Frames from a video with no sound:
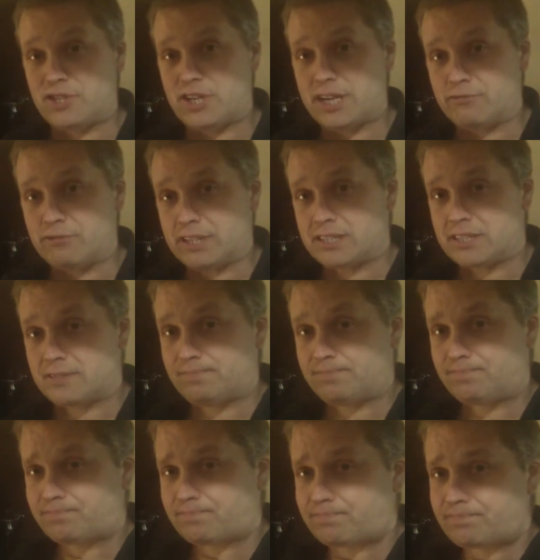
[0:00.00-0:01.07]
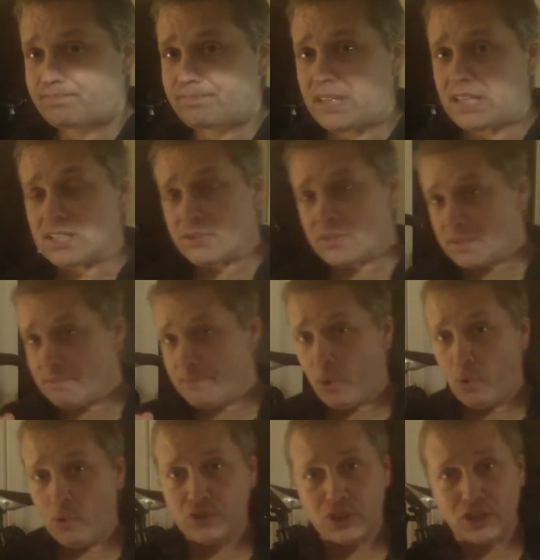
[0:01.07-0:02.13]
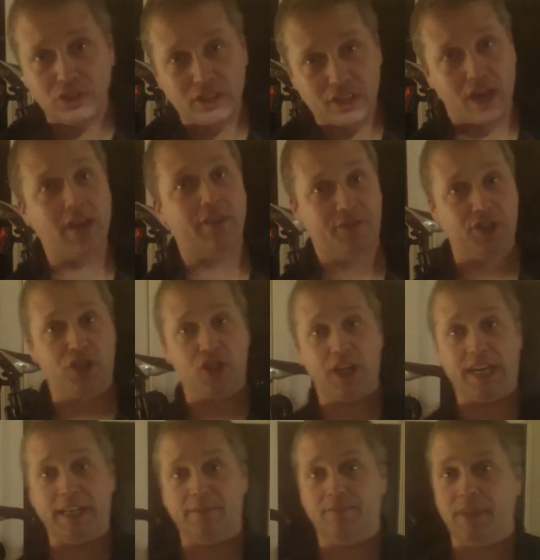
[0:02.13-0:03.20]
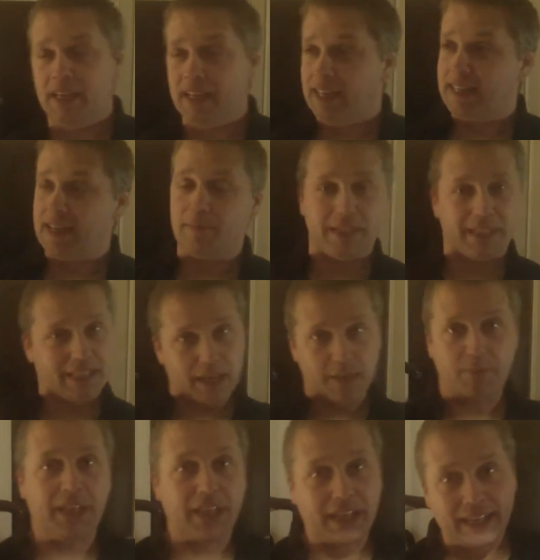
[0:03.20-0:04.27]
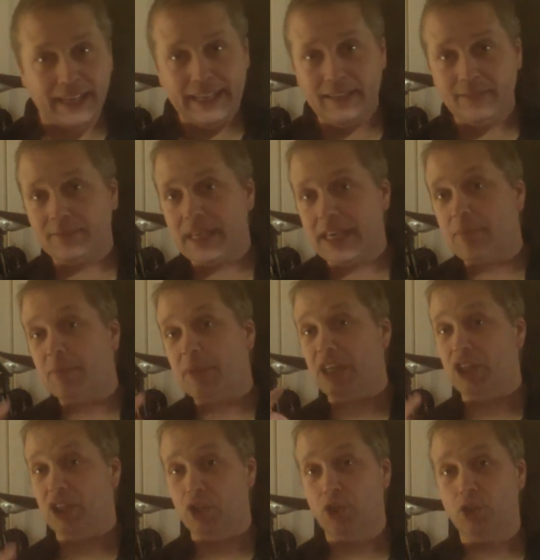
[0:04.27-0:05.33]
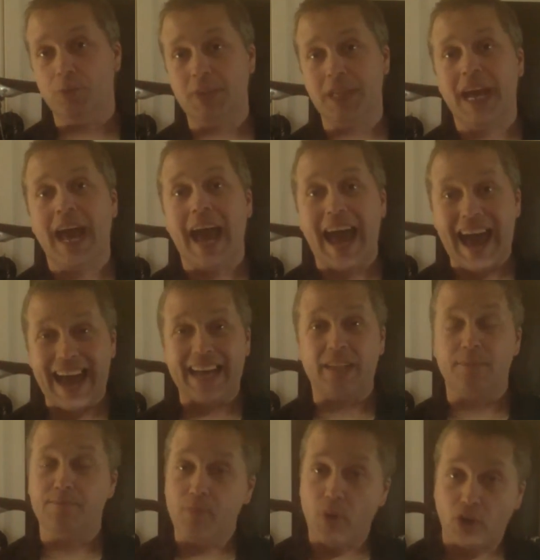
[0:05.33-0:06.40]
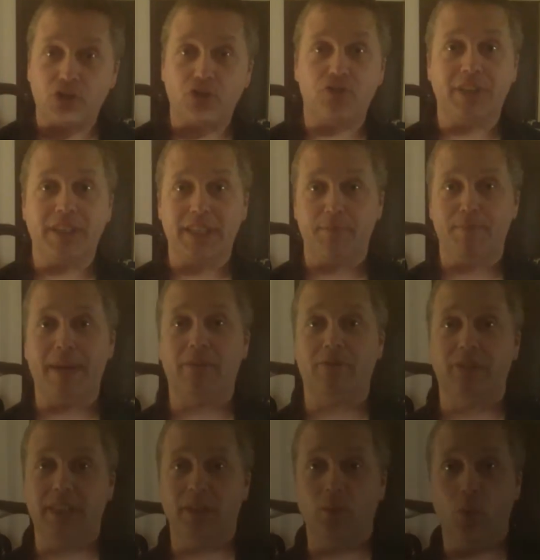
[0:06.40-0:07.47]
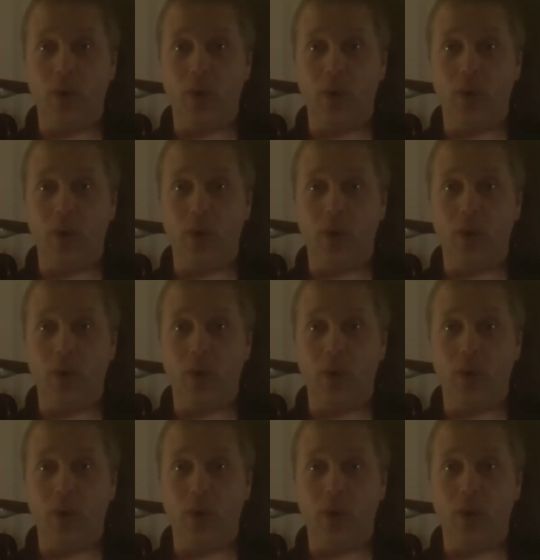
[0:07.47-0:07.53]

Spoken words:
chain rings. So it's important to look after your chain. That means keeping it clean, keeping it lubed, and monitoring the amount that it